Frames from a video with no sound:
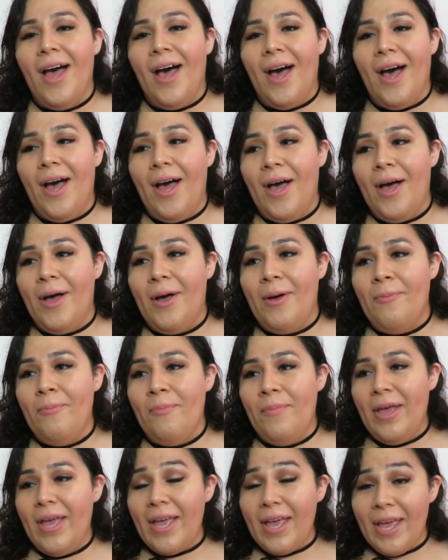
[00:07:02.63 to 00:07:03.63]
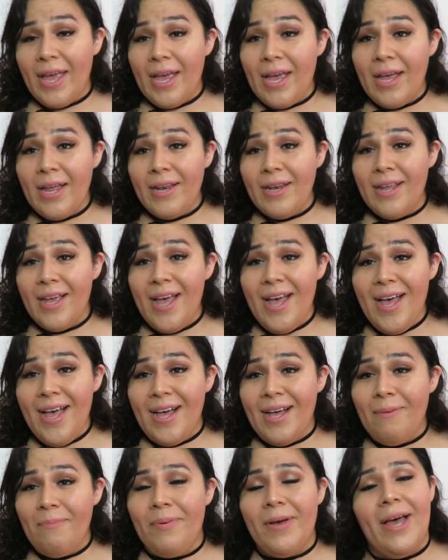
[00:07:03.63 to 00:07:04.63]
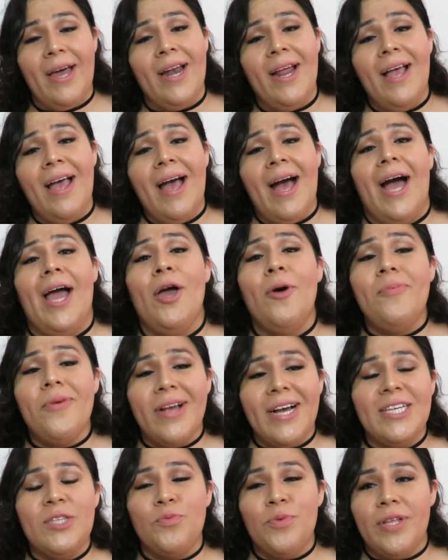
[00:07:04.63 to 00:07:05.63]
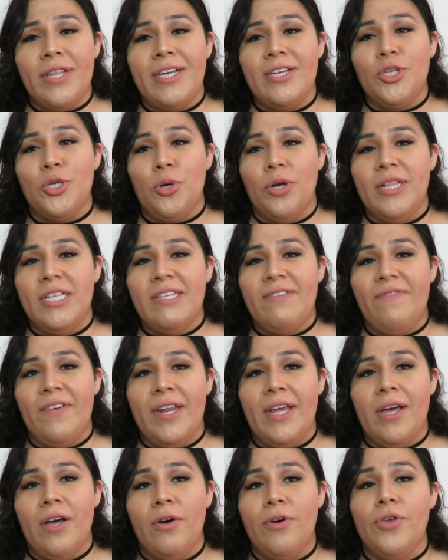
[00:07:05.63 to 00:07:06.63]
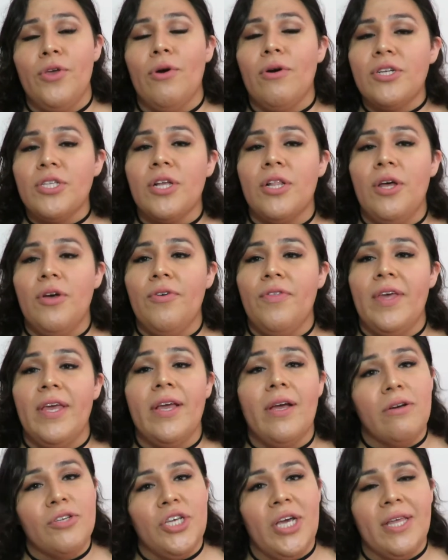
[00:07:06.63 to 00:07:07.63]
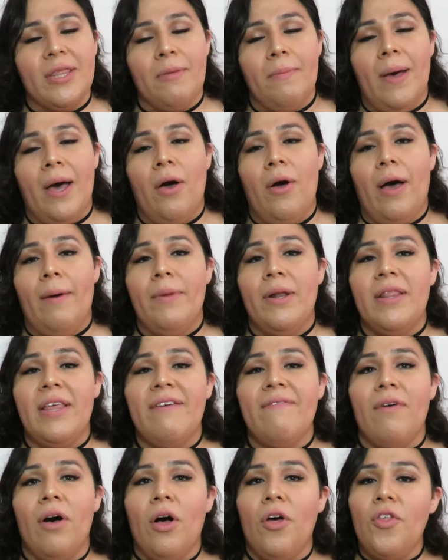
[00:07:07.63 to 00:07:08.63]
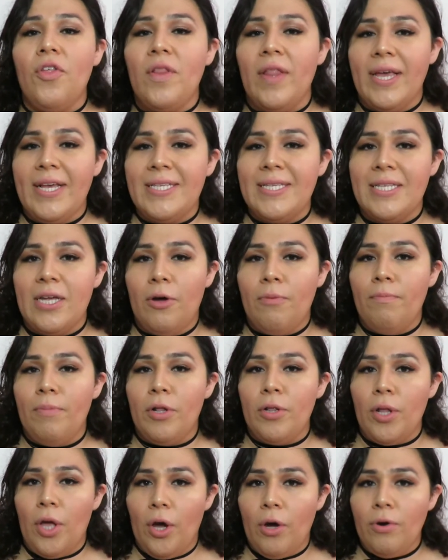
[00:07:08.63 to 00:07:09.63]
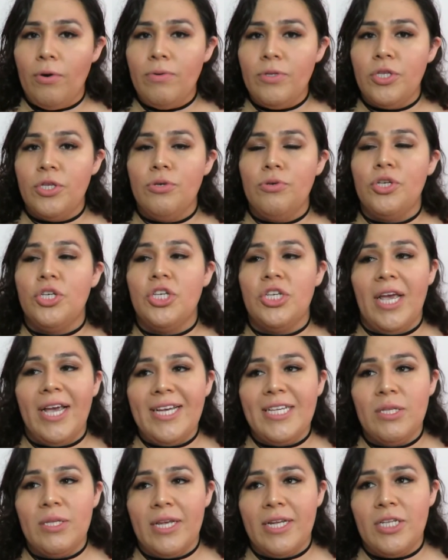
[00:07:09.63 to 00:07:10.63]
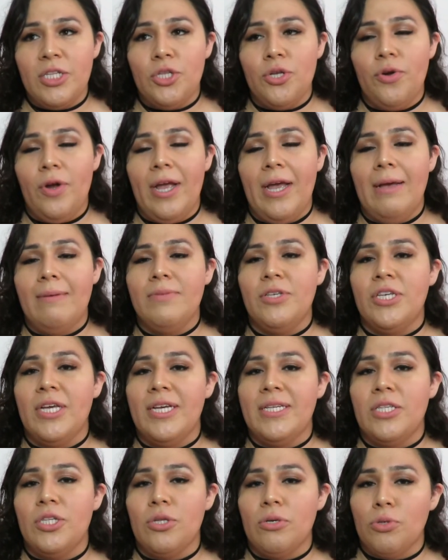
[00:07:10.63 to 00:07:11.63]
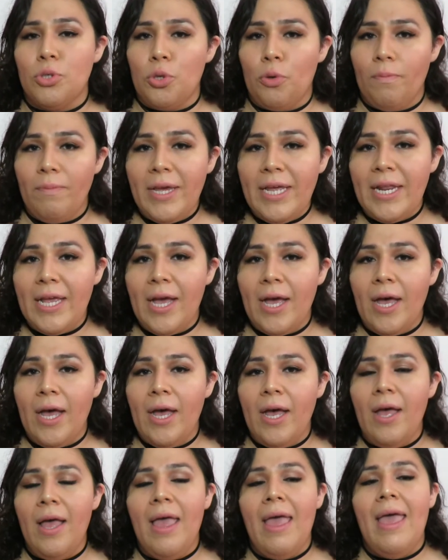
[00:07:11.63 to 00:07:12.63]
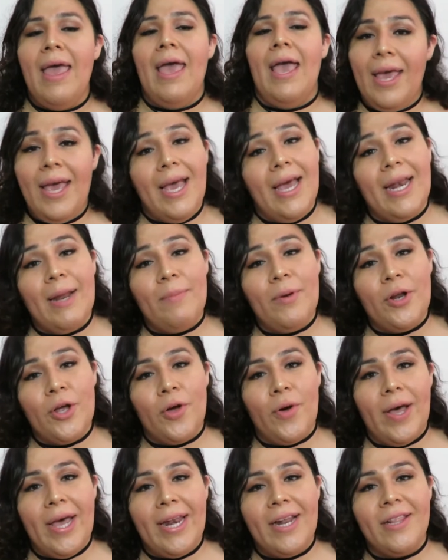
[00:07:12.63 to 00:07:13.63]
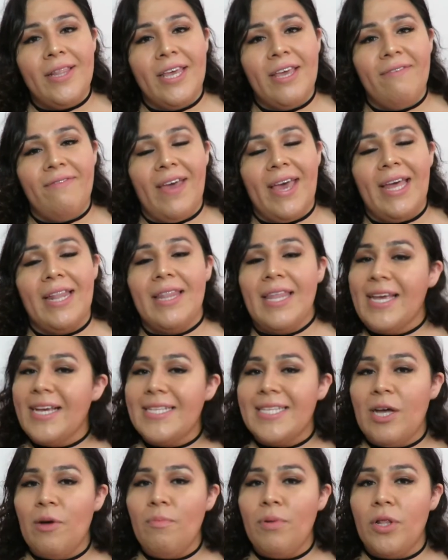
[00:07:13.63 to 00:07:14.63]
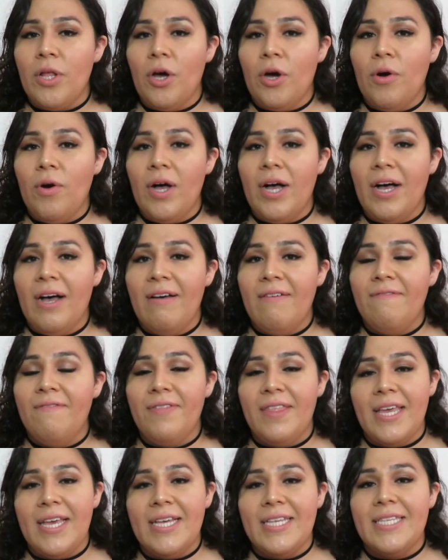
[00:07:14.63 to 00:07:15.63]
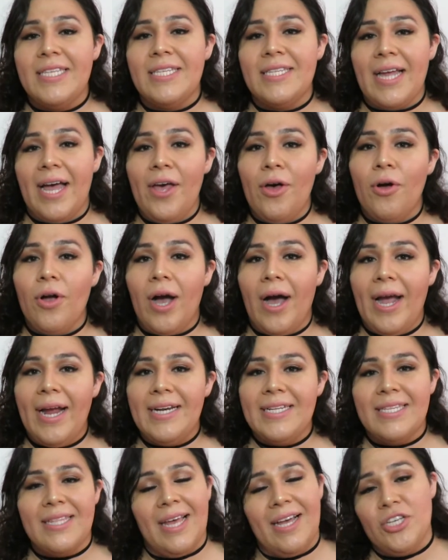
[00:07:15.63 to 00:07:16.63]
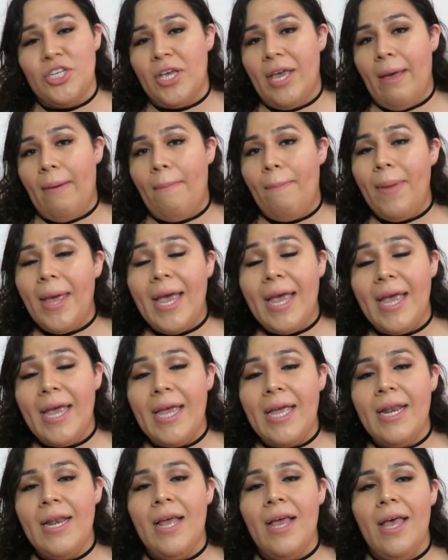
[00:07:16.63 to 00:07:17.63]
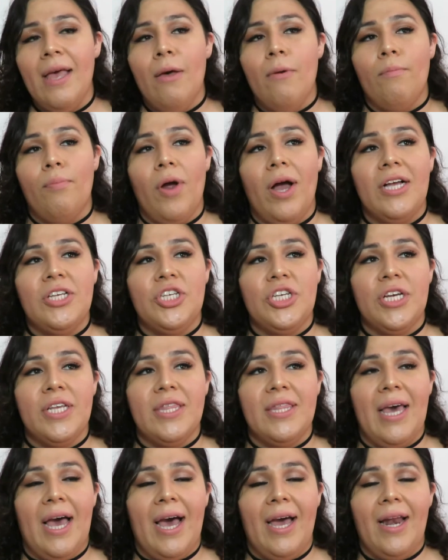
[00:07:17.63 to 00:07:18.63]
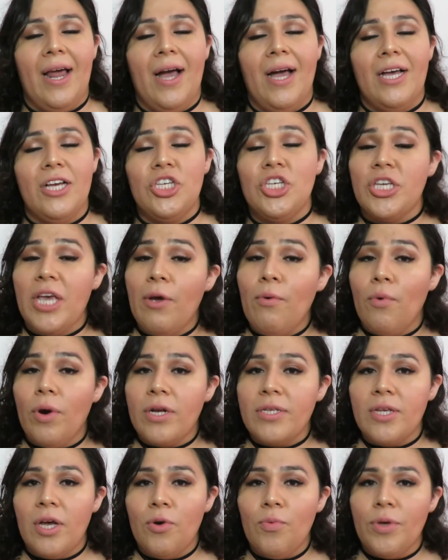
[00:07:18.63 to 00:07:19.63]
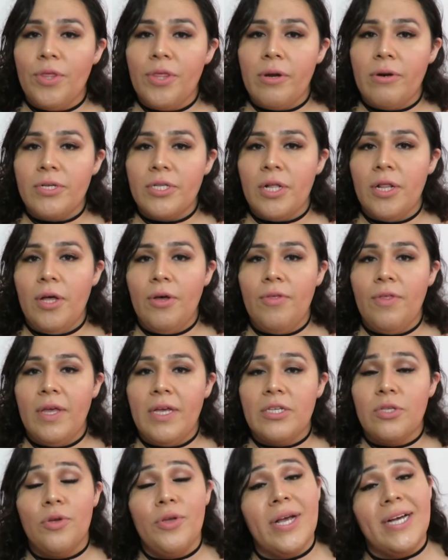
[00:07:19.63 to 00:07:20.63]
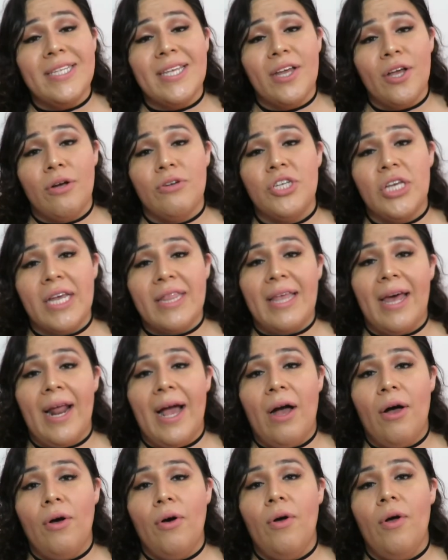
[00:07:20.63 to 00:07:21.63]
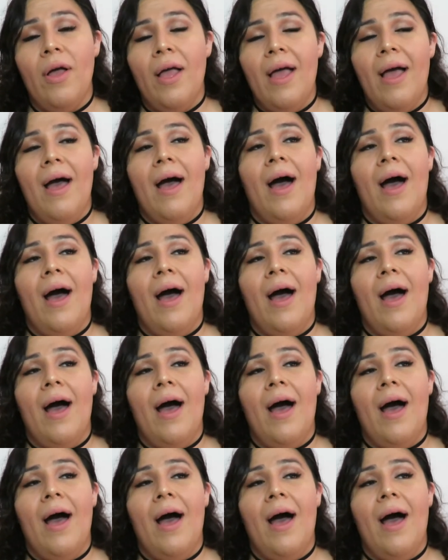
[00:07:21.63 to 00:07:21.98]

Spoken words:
And yeah, but I hope you guys really enjoyed this video. Yours Clothing, go check them out. I'm gonna leave all the links down below to Shay's Instagram, Shay's social media. And I'm gonna go ahead and leave a link down below of the style guide slash campaign project that Shay worked on with Yours Clothing, so you guys can go check that out.